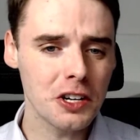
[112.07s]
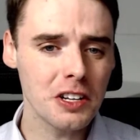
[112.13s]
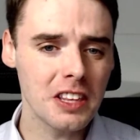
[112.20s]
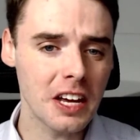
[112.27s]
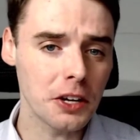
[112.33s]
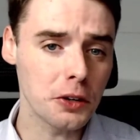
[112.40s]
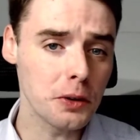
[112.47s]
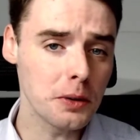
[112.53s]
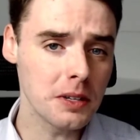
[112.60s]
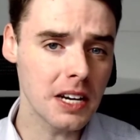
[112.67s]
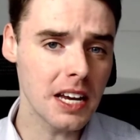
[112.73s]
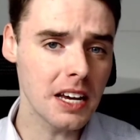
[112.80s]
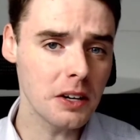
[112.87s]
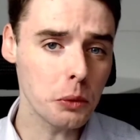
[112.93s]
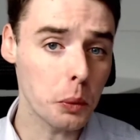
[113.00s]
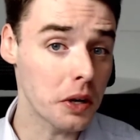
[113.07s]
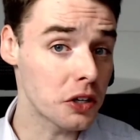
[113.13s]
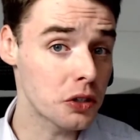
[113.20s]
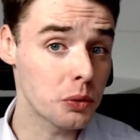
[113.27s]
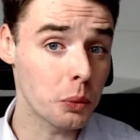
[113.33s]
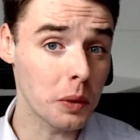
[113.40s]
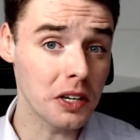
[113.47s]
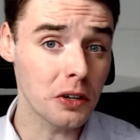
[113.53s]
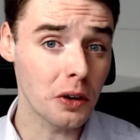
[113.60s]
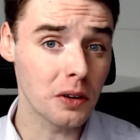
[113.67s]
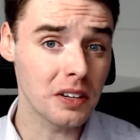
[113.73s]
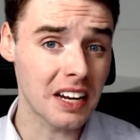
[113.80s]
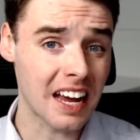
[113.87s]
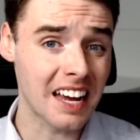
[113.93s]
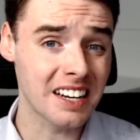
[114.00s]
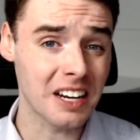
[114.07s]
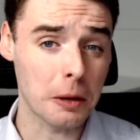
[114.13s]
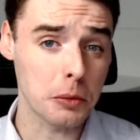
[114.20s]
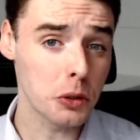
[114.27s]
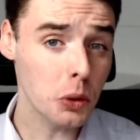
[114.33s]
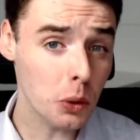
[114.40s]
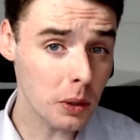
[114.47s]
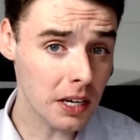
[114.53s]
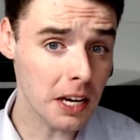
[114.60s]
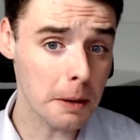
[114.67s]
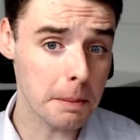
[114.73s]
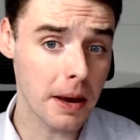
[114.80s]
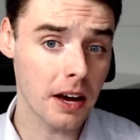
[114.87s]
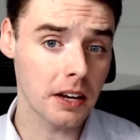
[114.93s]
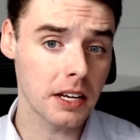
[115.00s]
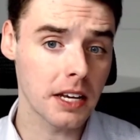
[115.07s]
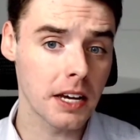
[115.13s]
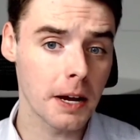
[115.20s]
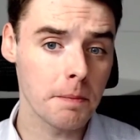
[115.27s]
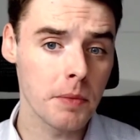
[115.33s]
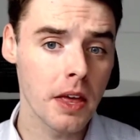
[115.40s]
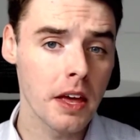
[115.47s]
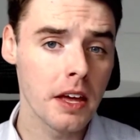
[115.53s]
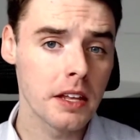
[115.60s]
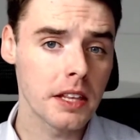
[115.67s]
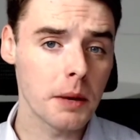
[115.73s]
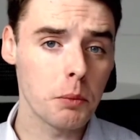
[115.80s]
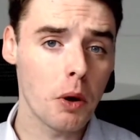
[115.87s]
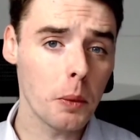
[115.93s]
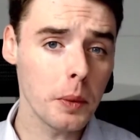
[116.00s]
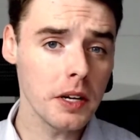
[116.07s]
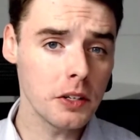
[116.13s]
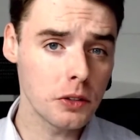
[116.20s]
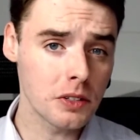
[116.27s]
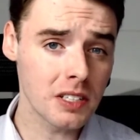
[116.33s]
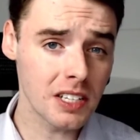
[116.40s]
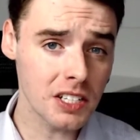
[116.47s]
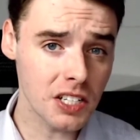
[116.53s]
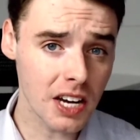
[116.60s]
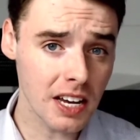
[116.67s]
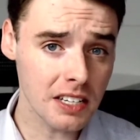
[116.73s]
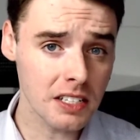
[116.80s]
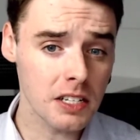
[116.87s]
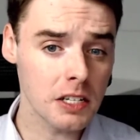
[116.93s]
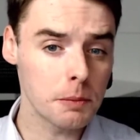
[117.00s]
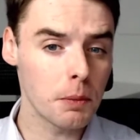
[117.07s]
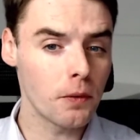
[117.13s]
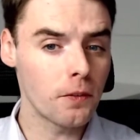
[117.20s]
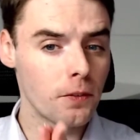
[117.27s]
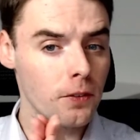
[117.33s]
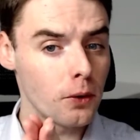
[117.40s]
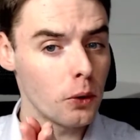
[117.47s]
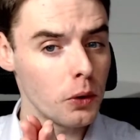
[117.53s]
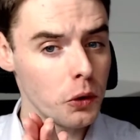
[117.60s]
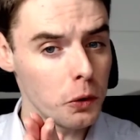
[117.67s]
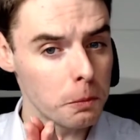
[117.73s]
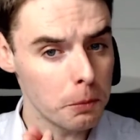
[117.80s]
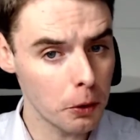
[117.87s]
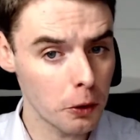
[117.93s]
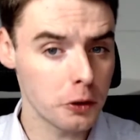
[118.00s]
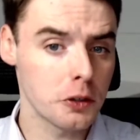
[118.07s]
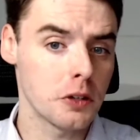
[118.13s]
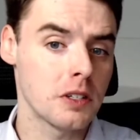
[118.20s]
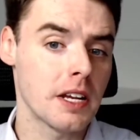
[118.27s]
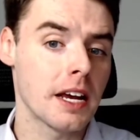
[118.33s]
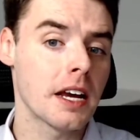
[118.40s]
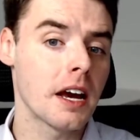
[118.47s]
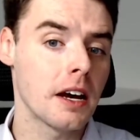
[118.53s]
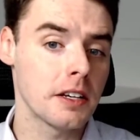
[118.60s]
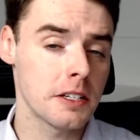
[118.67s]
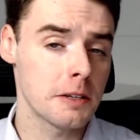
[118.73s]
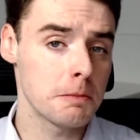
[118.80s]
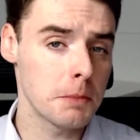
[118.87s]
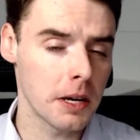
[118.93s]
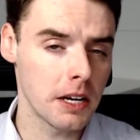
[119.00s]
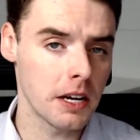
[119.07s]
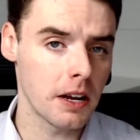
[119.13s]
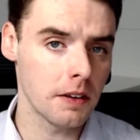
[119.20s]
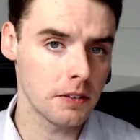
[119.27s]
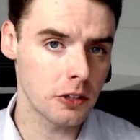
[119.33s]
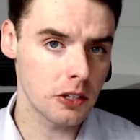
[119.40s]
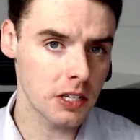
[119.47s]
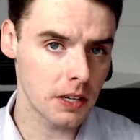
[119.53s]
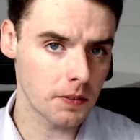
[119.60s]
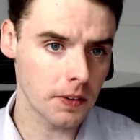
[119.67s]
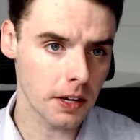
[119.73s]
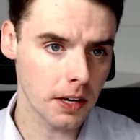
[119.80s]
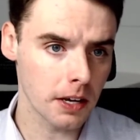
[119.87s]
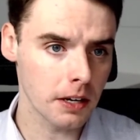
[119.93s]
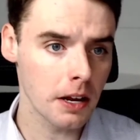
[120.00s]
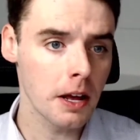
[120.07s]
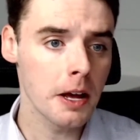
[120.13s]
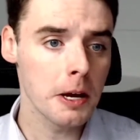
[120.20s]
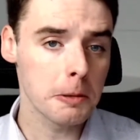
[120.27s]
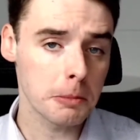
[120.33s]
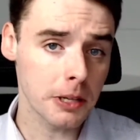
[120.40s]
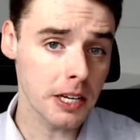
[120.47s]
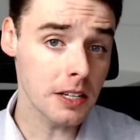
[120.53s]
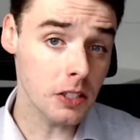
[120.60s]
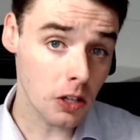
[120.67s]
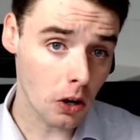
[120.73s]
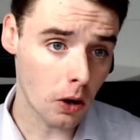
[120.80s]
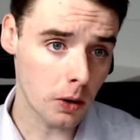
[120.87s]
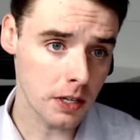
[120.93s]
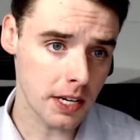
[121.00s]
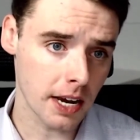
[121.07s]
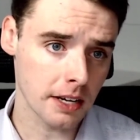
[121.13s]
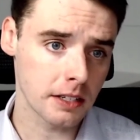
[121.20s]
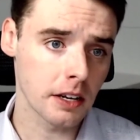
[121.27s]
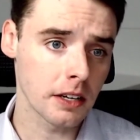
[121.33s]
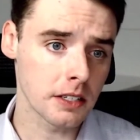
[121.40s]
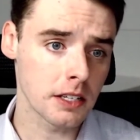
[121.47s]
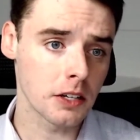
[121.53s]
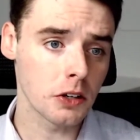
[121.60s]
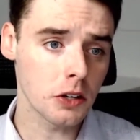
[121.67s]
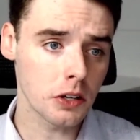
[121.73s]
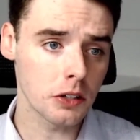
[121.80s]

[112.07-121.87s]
that you need, which we don't end up talking about here, then what we suggest is before you purchase a custom PDF certificate, please contact us. And you can